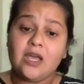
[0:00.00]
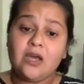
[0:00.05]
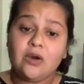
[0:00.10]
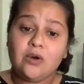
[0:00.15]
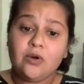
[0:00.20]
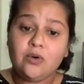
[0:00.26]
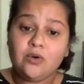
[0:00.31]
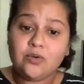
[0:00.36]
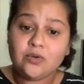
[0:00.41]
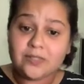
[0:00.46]

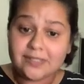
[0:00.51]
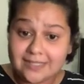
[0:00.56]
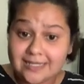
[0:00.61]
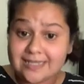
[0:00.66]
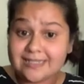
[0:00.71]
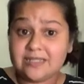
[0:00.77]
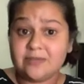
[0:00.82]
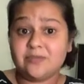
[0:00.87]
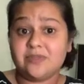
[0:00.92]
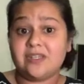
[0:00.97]
who
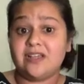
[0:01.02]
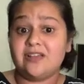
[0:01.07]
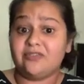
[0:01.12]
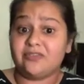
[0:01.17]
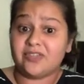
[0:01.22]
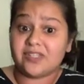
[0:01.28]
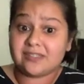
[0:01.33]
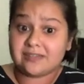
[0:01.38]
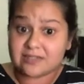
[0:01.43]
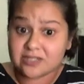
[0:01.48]
sees himself
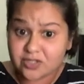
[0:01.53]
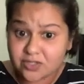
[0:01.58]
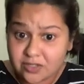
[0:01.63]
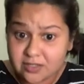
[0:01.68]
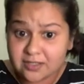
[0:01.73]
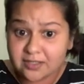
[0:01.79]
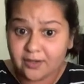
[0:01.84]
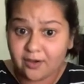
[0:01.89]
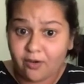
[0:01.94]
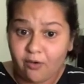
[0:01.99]
as a
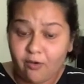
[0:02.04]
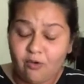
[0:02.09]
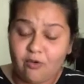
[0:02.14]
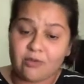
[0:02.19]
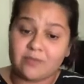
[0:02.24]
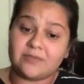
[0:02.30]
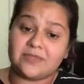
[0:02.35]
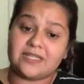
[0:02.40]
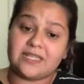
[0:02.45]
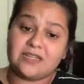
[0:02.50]
Sherlock
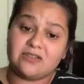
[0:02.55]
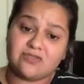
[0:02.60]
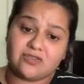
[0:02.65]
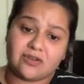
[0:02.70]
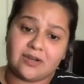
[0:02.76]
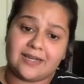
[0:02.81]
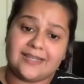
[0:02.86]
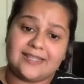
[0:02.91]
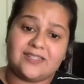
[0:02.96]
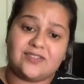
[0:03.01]
Holmes and
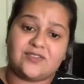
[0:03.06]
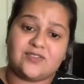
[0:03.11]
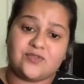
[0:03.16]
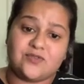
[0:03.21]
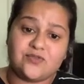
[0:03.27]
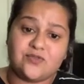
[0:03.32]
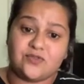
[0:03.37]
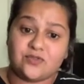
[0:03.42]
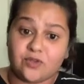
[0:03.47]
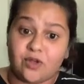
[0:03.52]
tries
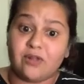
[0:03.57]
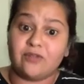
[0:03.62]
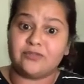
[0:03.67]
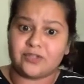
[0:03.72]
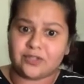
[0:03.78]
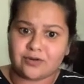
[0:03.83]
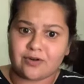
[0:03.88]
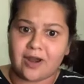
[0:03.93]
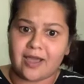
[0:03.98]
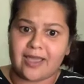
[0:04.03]
to solve the
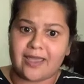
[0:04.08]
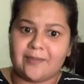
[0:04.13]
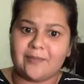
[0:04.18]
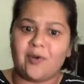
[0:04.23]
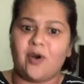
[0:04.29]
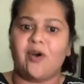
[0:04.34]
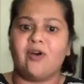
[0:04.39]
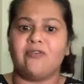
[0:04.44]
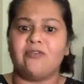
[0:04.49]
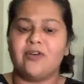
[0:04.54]
crime
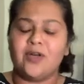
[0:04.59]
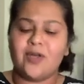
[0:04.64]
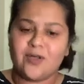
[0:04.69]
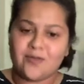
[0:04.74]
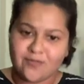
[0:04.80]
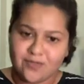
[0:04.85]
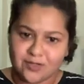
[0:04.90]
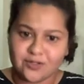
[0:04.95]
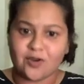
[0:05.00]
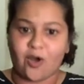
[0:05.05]
of
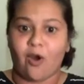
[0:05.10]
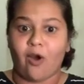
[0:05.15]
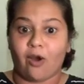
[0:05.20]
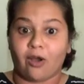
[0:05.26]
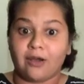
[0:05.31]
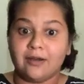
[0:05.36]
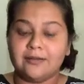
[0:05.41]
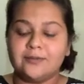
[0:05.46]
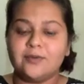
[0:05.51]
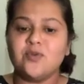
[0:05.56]
the dog
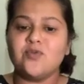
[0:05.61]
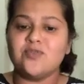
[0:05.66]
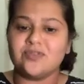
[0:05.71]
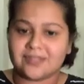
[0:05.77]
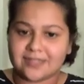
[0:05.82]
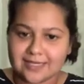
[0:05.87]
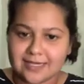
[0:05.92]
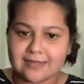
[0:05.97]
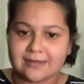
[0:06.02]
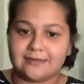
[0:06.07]
who was
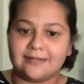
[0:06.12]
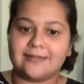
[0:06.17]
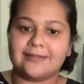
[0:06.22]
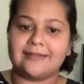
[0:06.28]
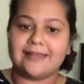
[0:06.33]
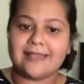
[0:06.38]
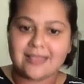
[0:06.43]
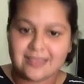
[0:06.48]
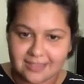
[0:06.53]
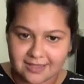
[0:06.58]
killed
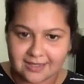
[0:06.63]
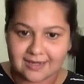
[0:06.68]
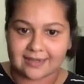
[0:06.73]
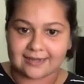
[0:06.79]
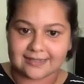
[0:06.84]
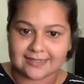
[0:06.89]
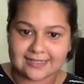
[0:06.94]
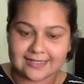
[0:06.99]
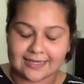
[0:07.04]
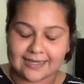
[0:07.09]
in the
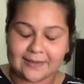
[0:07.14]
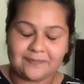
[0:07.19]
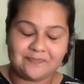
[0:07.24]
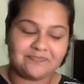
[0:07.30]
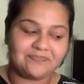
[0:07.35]
nighttime.